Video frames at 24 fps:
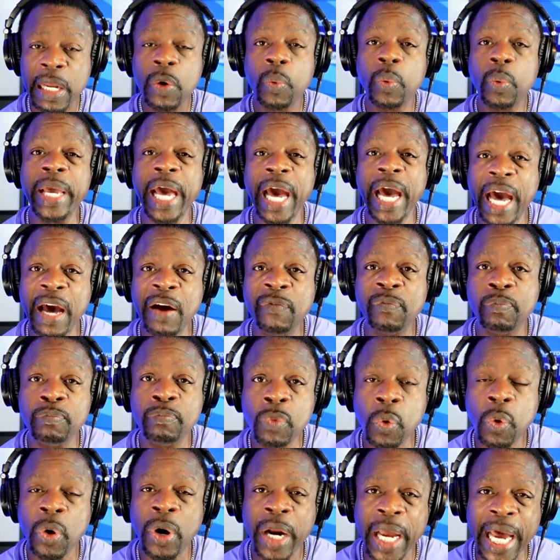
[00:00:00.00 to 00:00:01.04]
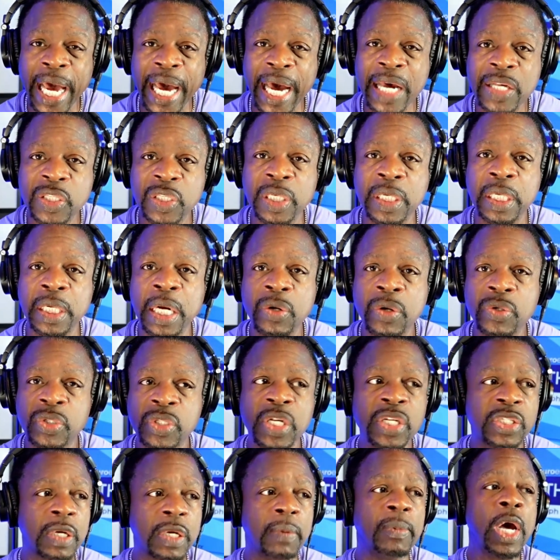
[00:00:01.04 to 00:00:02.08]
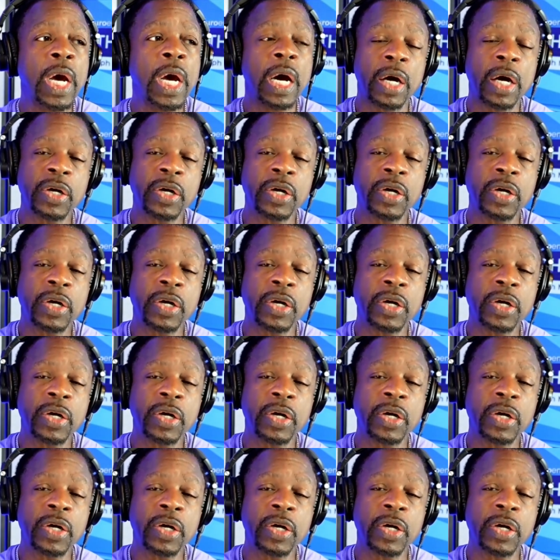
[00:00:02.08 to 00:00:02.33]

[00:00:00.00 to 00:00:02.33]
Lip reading: We have more acid in our system.